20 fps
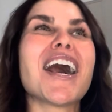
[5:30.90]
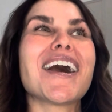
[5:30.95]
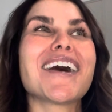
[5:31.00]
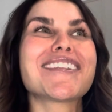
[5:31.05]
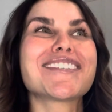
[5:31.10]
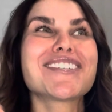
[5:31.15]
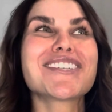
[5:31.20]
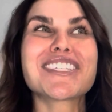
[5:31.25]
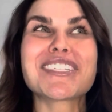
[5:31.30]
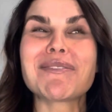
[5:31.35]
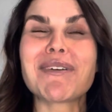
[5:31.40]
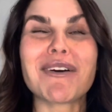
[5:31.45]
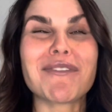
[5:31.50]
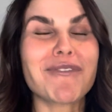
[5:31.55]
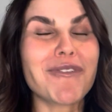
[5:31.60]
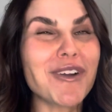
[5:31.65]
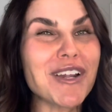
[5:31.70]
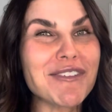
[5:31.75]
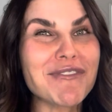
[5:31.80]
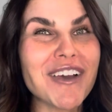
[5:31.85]
Just about
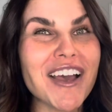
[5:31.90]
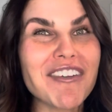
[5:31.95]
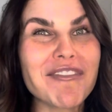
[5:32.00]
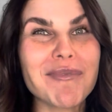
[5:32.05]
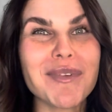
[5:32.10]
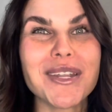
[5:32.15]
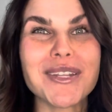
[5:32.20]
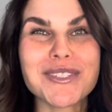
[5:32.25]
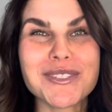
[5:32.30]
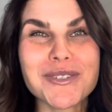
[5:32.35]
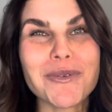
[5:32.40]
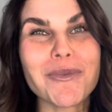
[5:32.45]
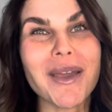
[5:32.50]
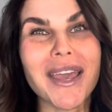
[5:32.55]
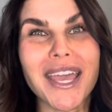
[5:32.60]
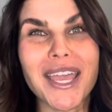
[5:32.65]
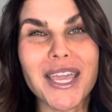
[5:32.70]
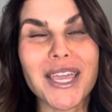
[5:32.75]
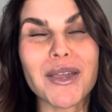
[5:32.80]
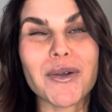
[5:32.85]
45 minutes
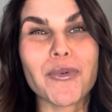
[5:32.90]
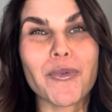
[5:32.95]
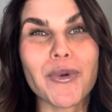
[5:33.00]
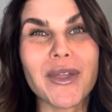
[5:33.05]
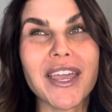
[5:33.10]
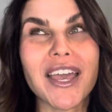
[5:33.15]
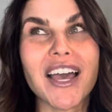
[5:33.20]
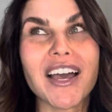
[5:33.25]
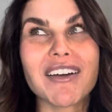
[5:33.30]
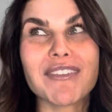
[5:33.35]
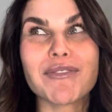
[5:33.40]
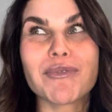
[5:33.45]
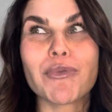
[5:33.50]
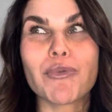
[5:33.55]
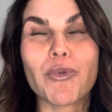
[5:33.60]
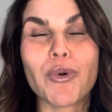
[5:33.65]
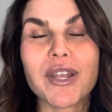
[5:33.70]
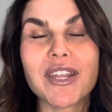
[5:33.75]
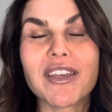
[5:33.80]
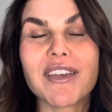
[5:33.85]
away, we have
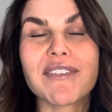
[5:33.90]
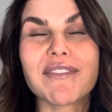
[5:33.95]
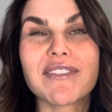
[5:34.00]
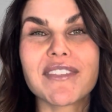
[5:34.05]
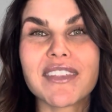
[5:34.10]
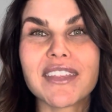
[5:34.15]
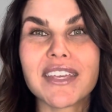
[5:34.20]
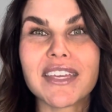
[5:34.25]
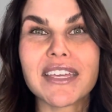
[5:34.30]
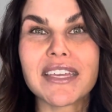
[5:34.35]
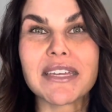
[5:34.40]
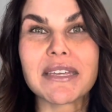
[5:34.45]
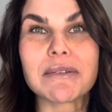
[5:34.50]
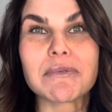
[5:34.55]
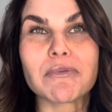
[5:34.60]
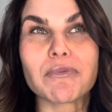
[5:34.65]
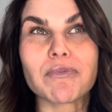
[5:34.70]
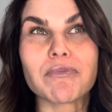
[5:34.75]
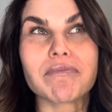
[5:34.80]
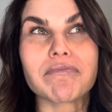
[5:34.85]
one of the
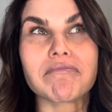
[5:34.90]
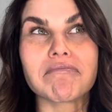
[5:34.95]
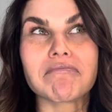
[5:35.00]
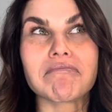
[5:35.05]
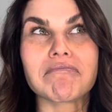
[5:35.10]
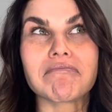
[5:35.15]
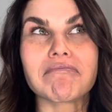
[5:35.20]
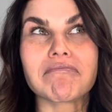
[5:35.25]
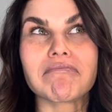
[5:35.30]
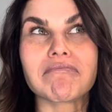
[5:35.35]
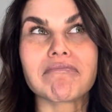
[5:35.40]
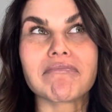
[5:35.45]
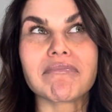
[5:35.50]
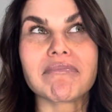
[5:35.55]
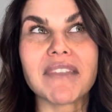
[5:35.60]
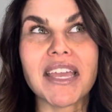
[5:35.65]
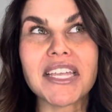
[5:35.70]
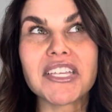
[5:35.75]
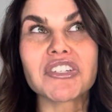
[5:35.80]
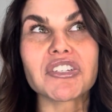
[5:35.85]

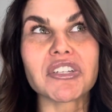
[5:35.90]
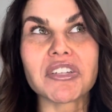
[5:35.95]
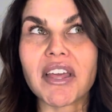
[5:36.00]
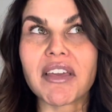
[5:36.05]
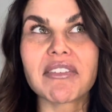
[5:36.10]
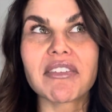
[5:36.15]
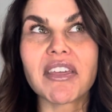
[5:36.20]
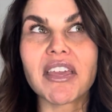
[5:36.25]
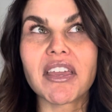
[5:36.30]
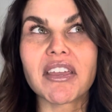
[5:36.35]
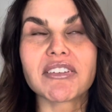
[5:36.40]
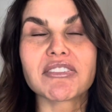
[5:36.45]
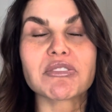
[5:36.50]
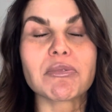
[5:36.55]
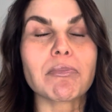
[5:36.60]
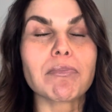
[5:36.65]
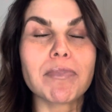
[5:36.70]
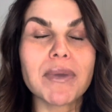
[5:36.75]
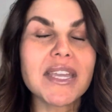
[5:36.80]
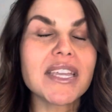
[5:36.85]
nation, I
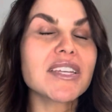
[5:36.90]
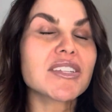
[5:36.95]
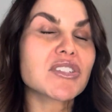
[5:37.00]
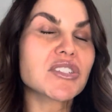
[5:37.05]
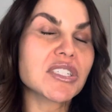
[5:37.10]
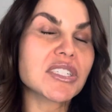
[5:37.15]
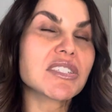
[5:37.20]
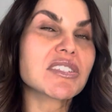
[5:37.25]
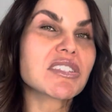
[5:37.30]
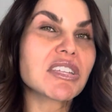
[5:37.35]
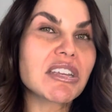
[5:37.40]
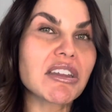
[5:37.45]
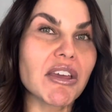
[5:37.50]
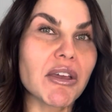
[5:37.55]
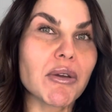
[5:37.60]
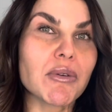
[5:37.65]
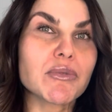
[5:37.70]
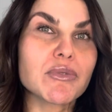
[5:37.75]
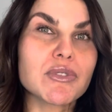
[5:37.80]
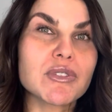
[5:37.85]
think, biggest
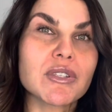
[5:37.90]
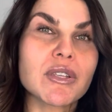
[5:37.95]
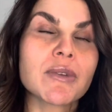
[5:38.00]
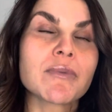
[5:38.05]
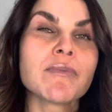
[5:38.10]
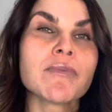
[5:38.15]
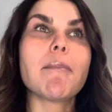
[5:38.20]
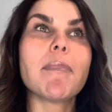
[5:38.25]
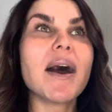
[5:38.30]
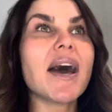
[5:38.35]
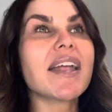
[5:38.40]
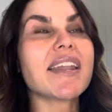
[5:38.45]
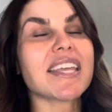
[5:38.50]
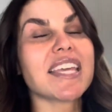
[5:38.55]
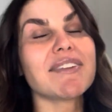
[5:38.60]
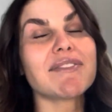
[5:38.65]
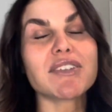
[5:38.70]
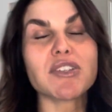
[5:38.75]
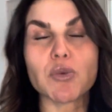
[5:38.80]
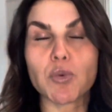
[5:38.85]
casinos. But
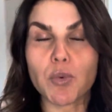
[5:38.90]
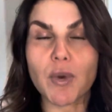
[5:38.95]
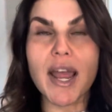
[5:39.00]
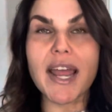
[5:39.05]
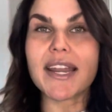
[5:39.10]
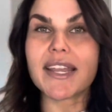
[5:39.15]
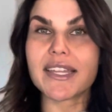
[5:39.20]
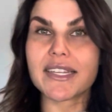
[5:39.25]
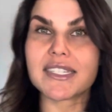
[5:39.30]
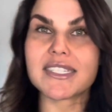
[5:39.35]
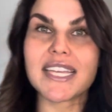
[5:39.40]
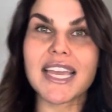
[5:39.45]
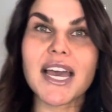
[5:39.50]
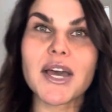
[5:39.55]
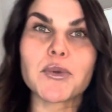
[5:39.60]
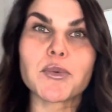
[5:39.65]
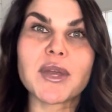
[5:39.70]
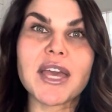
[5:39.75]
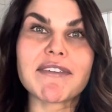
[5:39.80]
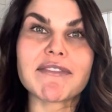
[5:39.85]
even right in
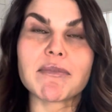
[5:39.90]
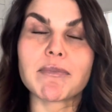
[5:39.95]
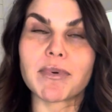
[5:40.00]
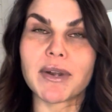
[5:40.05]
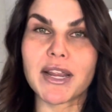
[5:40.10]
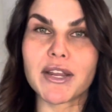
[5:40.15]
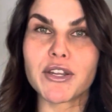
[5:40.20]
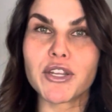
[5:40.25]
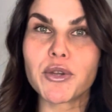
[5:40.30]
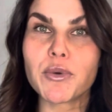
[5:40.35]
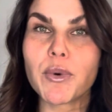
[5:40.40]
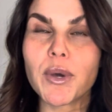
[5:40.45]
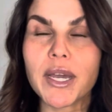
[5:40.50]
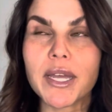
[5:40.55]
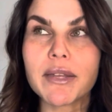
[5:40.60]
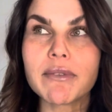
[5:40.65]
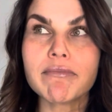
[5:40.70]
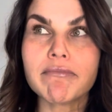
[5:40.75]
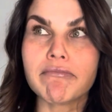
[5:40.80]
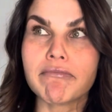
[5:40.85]
town, we have a brand new
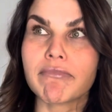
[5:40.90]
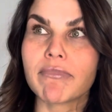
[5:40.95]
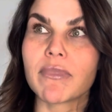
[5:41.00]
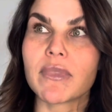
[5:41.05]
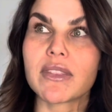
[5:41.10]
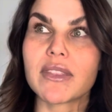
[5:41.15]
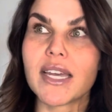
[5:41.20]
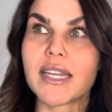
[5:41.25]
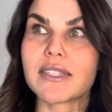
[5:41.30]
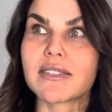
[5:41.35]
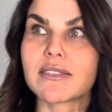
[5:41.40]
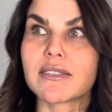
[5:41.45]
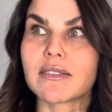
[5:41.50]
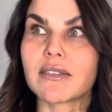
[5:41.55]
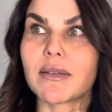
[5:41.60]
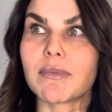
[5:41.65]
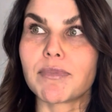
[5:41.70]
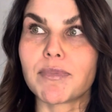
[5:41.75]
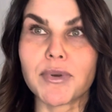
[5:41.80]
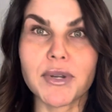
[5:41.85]
one that's
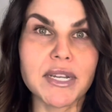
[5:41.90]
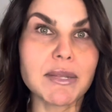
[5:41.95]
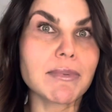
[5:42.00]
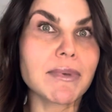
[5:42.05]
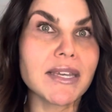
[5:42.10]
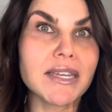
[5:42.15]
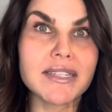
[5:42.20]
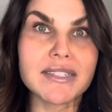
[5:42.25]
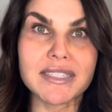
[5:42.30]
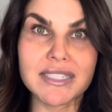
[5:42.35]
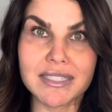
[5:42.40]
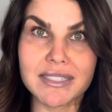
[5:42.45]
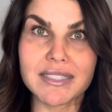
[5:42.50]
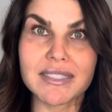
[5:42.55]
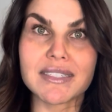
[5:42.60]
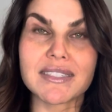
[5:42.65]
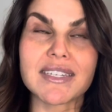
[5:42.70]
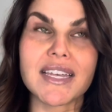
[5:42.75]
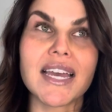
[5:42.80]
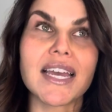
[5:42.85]
pretty big,
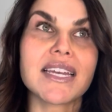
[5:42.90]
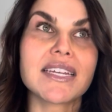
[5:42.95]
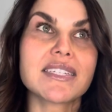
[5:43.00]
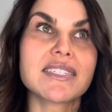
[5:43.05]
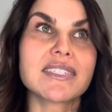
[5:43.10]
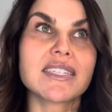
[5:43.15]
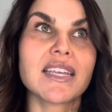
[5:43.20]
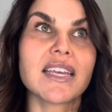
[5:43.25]
decent size.